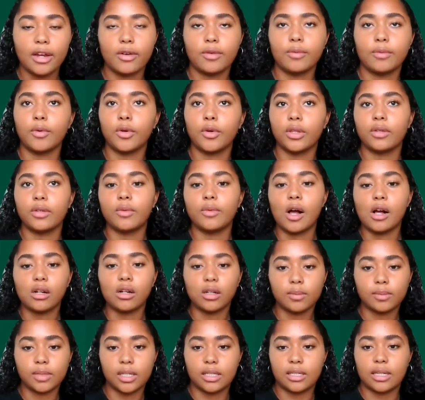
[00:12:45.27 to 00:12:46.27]
you're more than
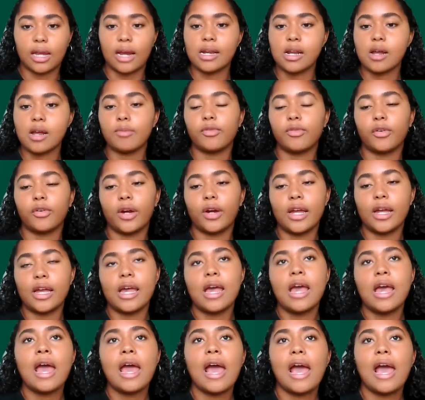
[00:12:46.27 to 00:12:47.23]
welcome to sign up for it.